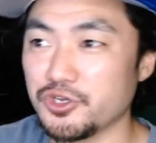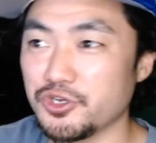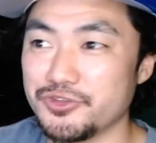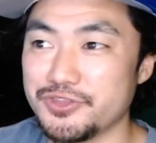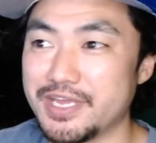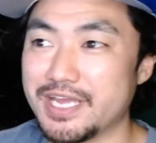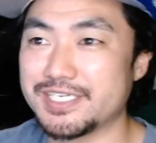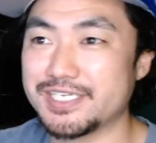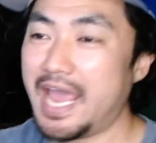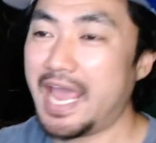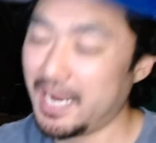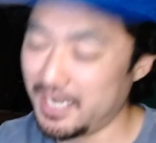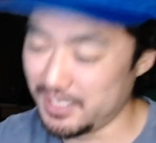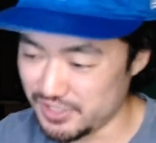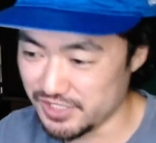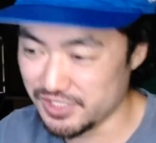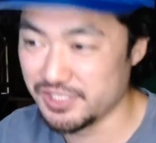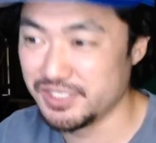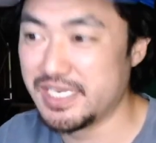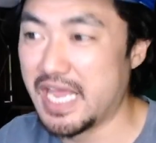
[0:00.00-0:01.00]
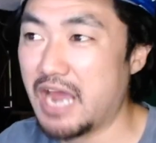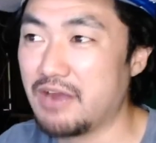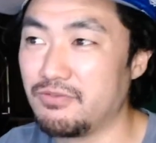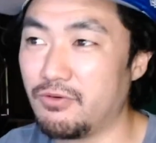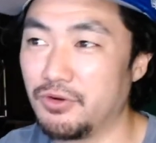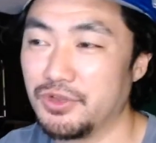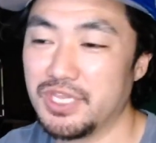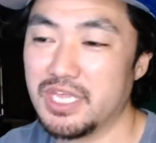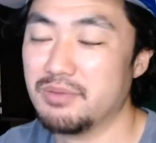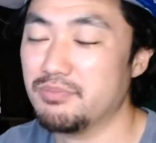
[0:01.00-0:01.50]
the antagonist and just
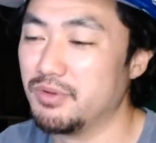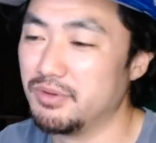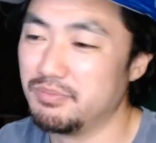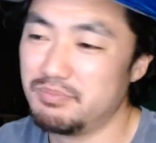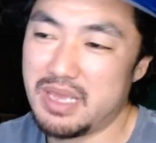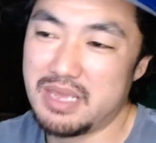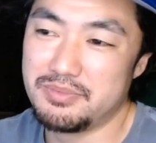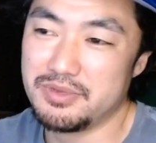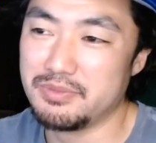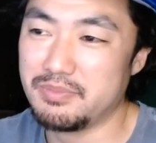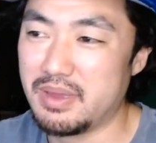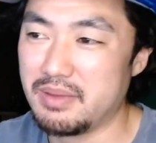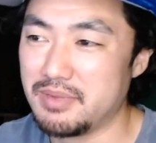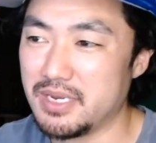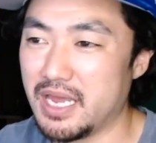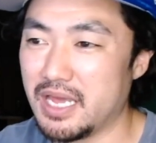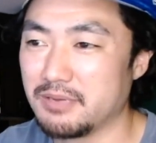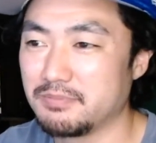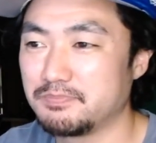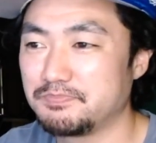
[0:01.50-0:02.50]
downvoted them, but maybe not.